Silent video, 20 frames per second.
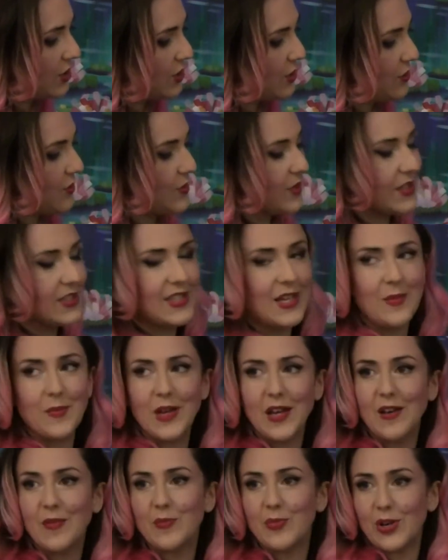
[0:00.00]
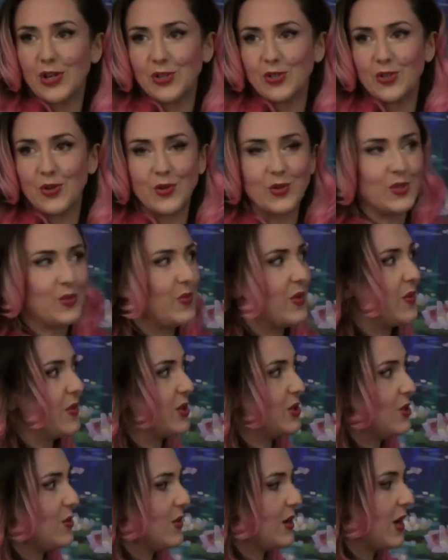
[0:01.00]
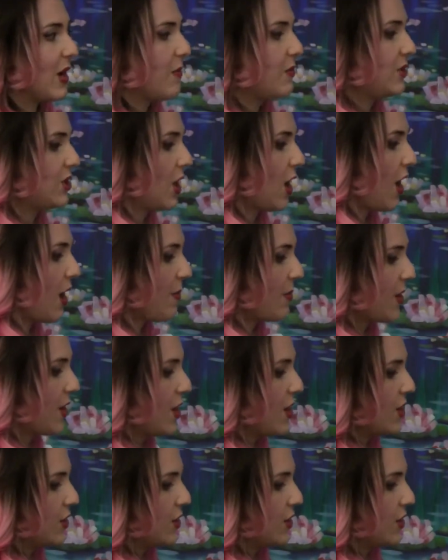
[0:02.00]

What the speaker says: to the same kind of brush strokes we were doing up top.